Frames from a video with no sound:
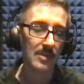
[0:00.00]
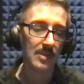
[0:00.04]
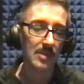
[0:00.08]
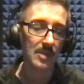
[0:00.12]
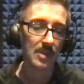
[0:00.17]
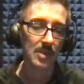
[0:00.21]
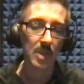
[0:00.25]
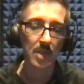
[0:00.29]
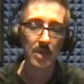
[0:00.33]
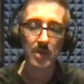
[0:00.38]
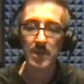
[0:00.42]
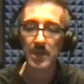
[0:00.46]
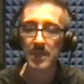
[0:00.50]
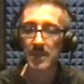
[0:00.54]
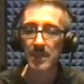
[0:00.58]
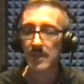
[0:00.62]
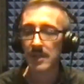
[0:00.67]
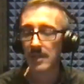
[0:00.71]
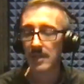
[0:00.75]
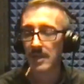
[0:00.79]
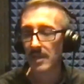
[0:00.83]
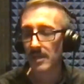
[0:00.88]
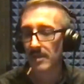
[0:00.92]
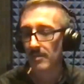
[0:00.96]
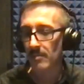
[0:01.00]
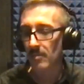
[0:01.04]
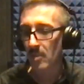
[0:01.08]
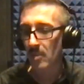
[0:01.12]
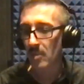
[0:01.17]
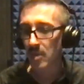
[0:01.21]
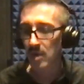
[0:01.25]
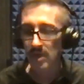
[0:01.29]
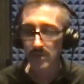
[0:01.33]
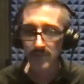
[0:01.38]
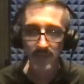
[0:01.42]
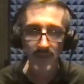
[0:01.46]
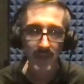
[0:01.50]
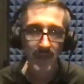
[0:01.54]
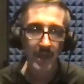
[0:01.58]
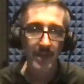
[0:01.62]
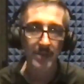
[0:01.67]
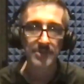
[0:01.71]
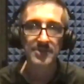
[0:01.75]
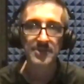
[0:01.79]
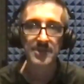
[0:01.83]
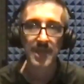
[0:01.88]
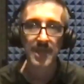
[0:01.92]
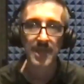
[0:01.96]
learning more about
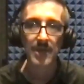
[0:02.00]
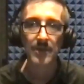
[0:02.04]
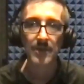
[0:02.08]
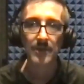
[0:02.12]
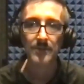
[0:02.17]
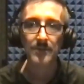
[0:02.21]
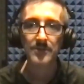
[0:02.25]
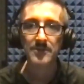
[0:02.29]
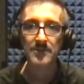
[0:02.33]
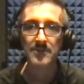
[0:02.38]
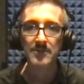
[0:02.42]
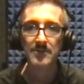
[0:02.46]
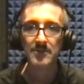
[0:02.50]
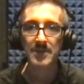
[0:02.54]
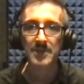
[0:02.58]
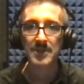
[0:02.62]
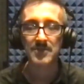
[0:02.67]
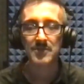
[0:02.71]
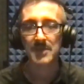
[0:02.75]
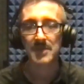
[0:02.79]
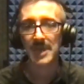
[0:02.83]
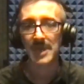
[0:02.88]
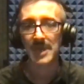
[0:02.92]
ourselves, because